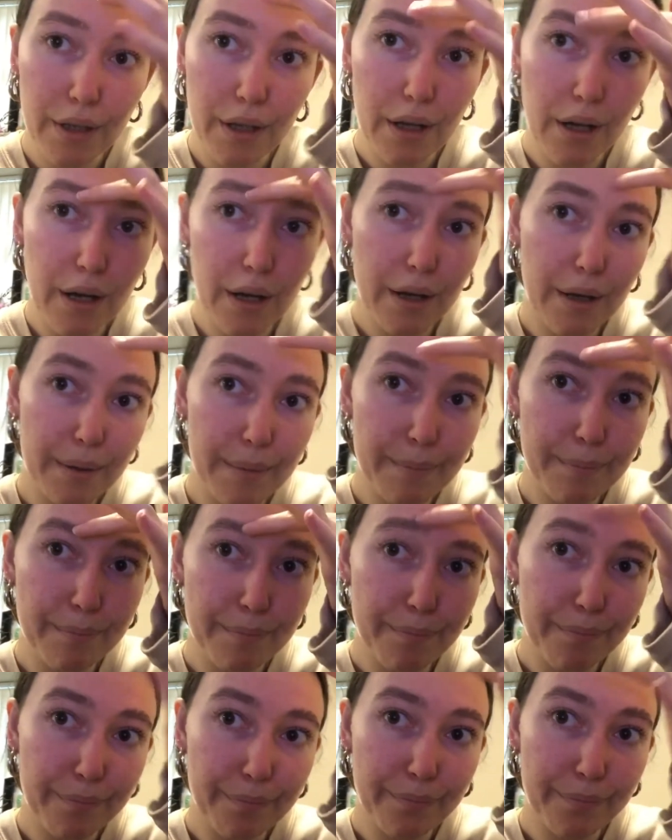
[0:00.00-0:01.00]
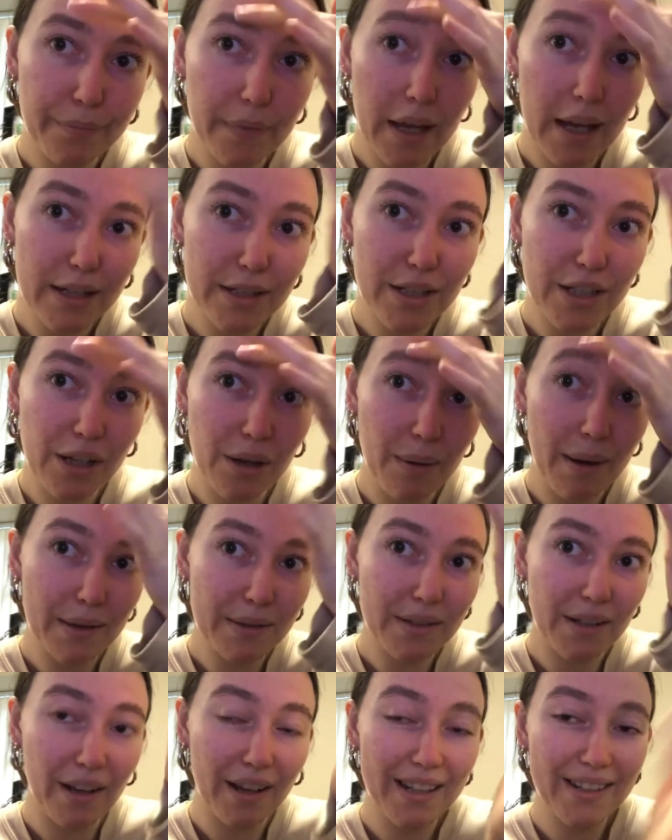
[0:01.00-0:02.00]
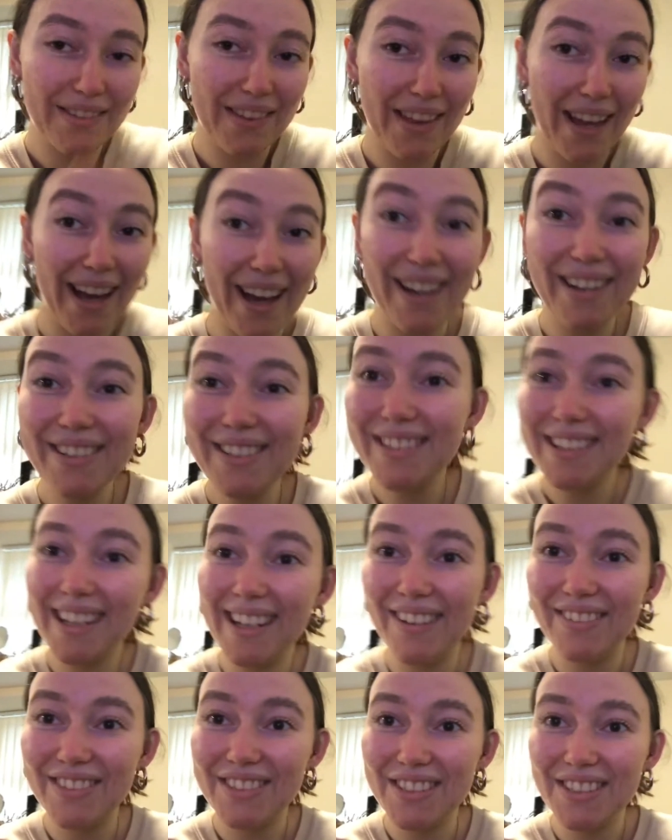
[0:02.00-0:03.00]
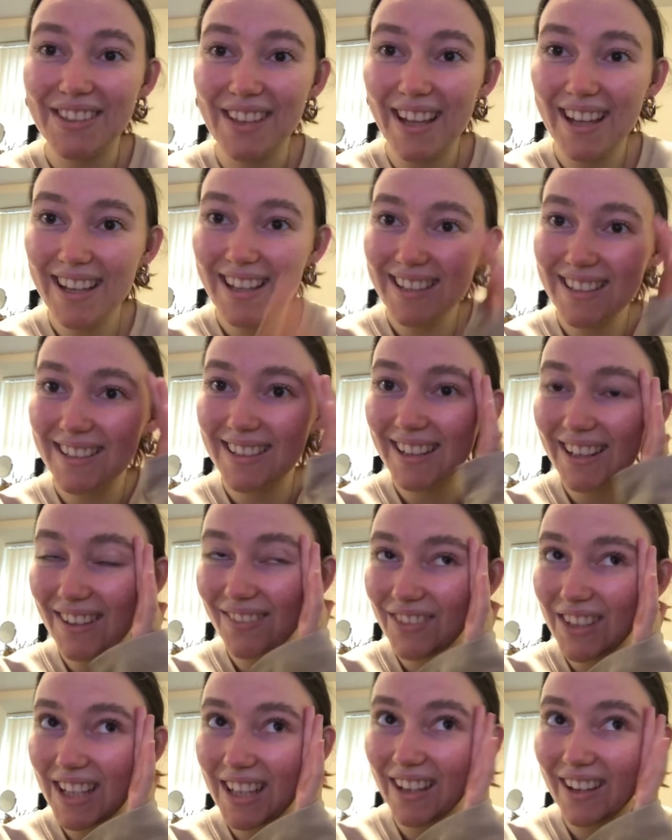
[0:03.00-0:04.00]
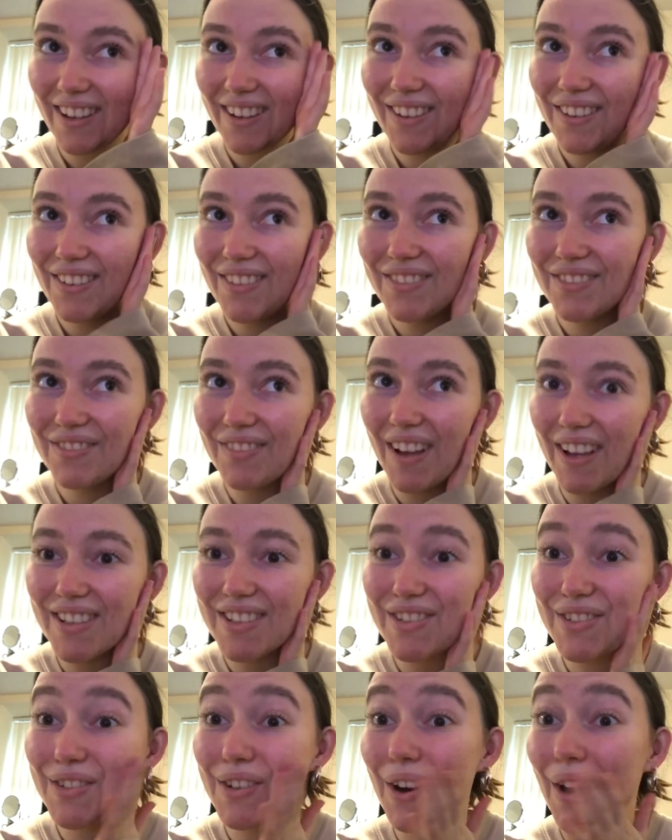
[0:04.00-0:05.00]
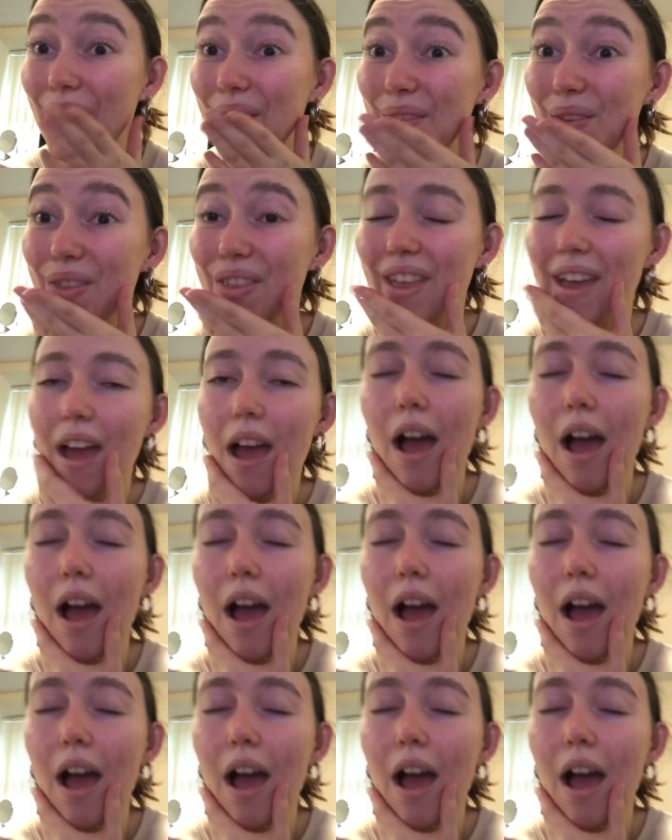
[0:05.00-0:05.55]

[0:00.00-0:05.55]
Actually go outside of the house. I never do that. Let me go. Personal growth.